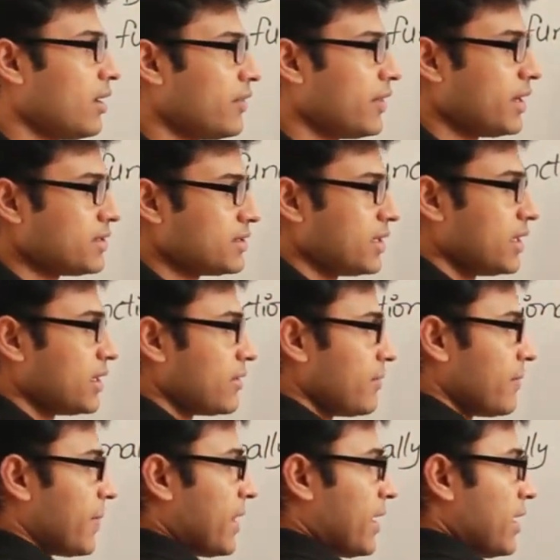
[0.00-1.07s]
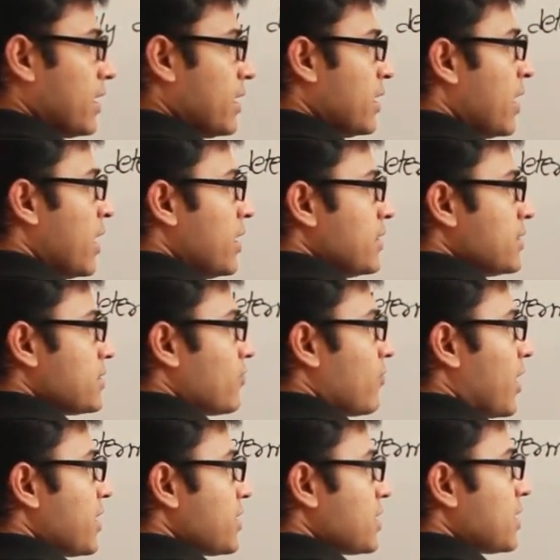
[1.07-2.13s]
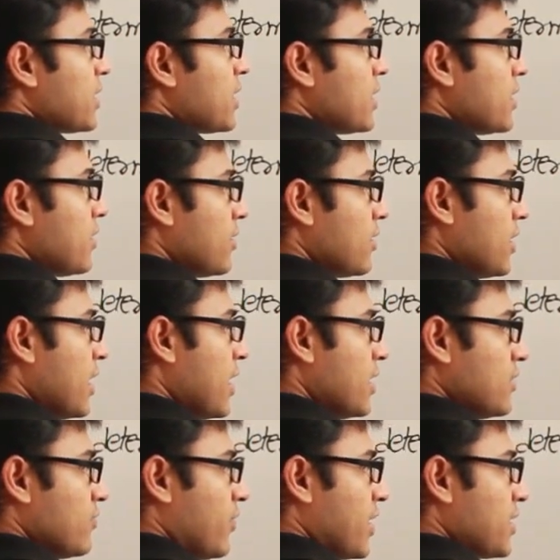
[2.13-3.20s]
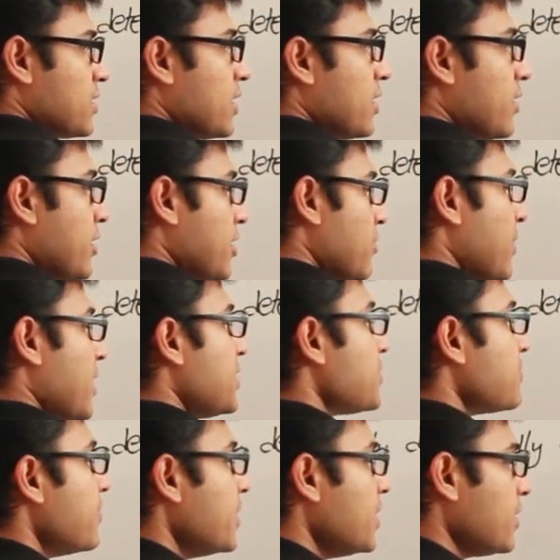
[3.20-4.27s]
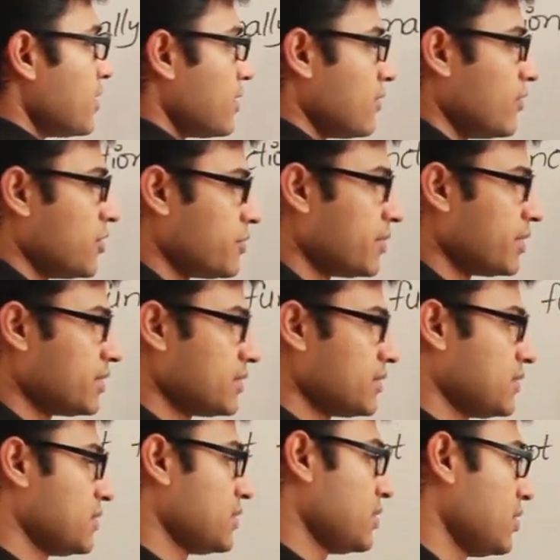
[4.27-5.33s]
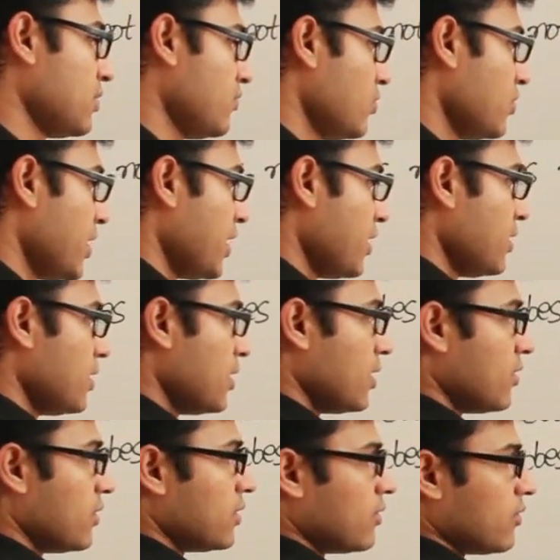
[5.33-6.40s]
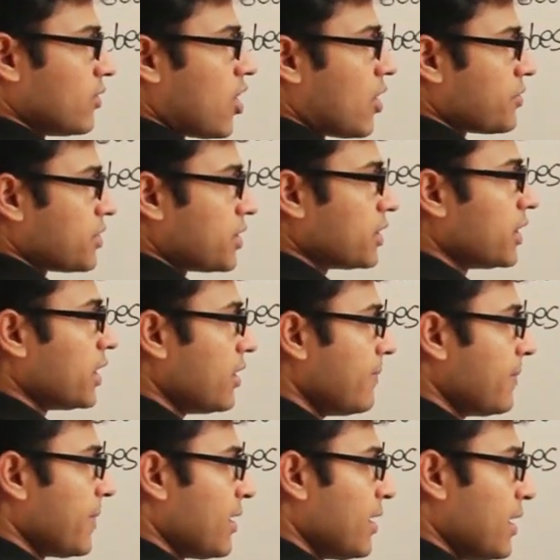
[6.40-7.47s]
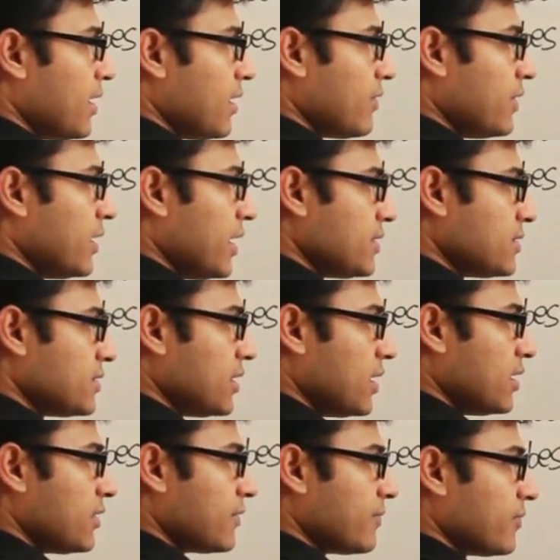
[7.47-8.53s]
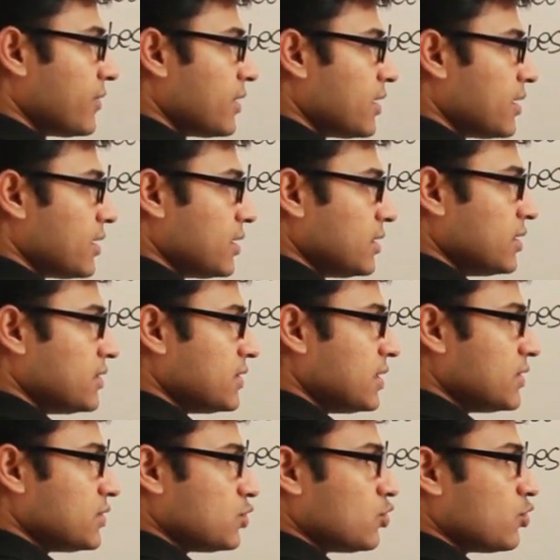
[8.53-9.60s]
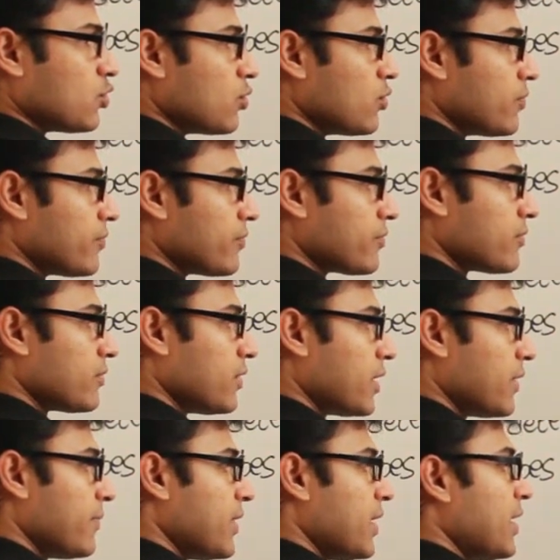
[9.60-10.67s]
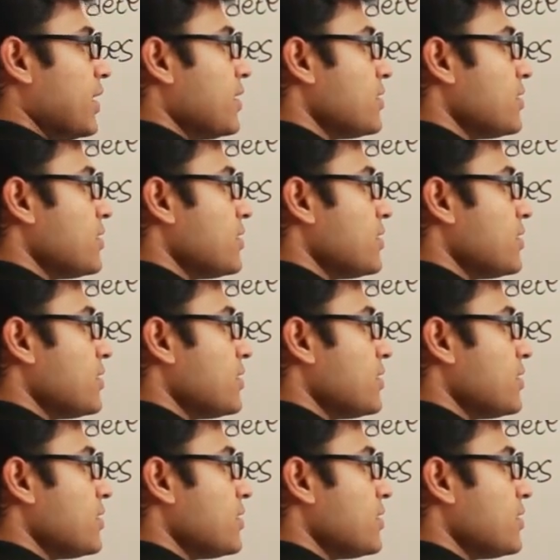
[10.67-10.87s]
They are saying A functionally determines B, which means if you write the option A, they are saying this is true, okay?